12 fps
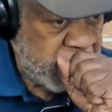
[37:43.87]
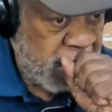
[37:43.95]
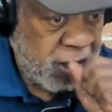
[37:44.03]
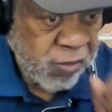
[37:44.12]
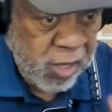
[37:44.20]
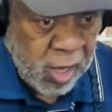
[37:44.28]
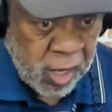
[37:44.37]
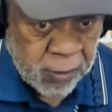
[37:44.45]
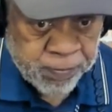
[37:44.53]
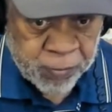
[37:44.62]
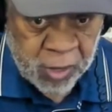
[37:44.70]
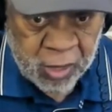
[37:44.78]
in the
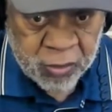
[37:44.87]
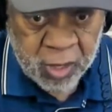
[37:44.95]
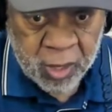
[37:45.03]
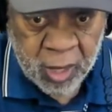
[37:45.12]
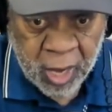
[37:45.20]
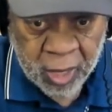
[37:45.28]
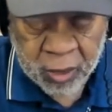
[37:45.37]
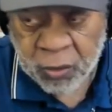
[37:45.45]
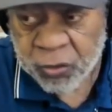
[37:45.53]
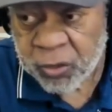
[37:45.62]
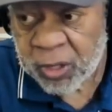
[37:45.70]
um, in the articles,